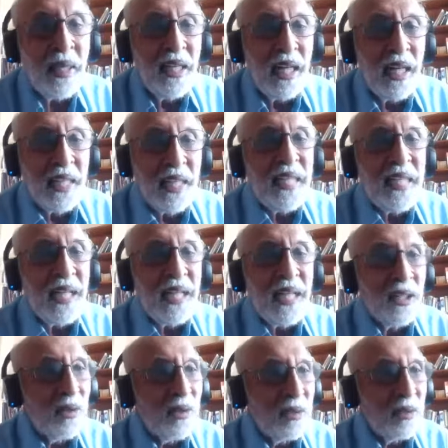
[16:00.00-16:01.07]
and then
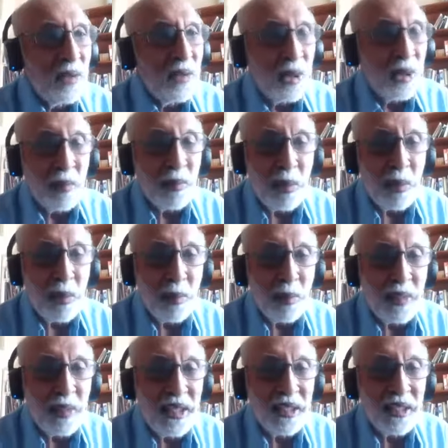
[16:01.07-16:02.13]
it'll probably
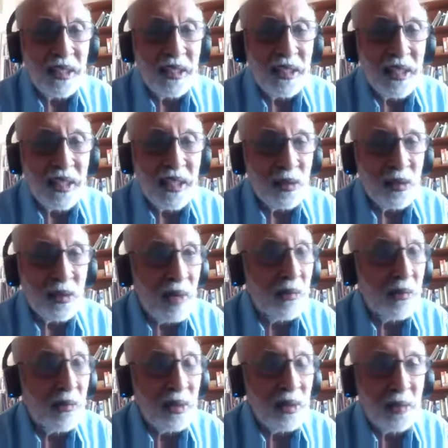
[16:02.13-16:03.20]
get you
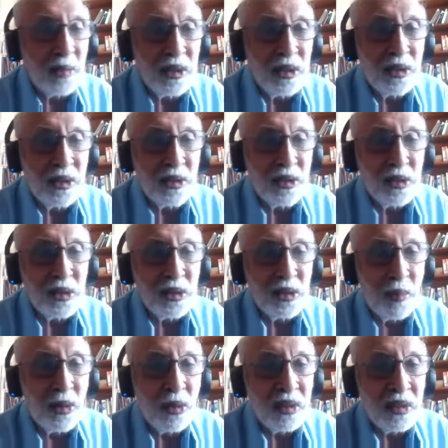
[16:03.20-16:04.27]
comfortable to
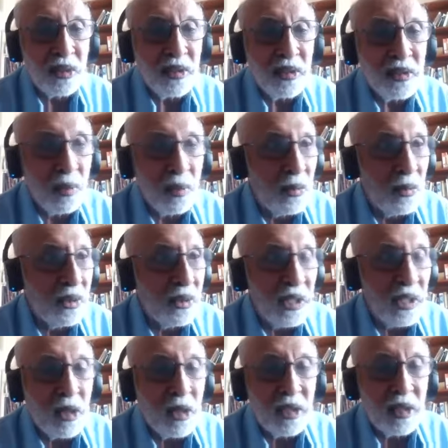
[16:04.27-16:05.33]
support that
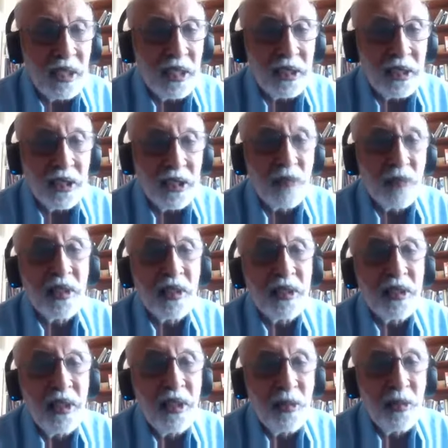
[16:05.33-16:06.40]
organization
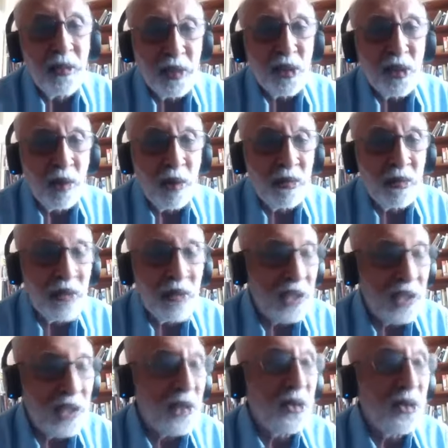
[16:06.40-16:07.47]
with your treasure
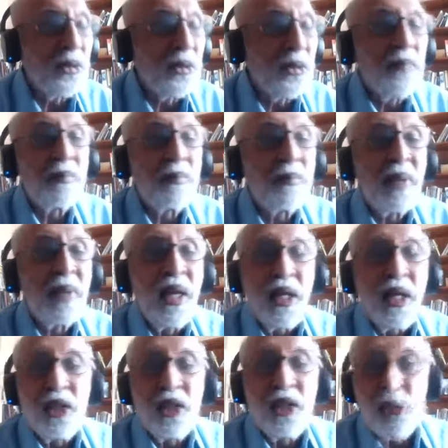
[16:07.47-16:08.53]
too.
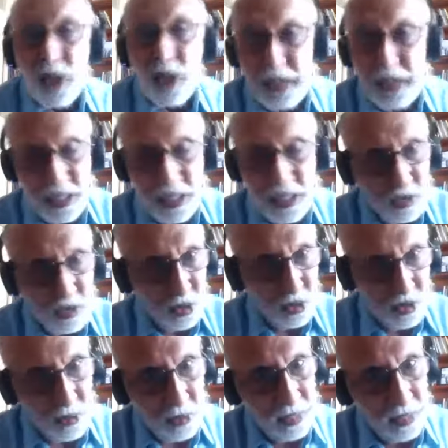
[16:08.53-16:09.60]
So that's the Rotary
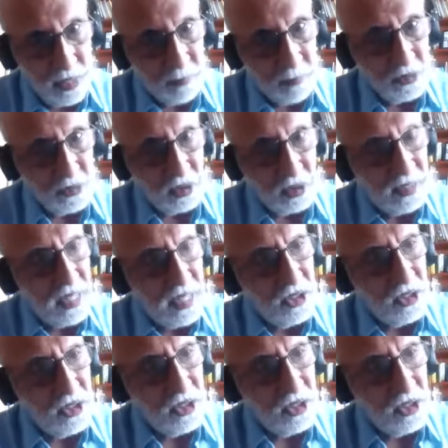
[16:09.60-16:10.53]
way. So the NGO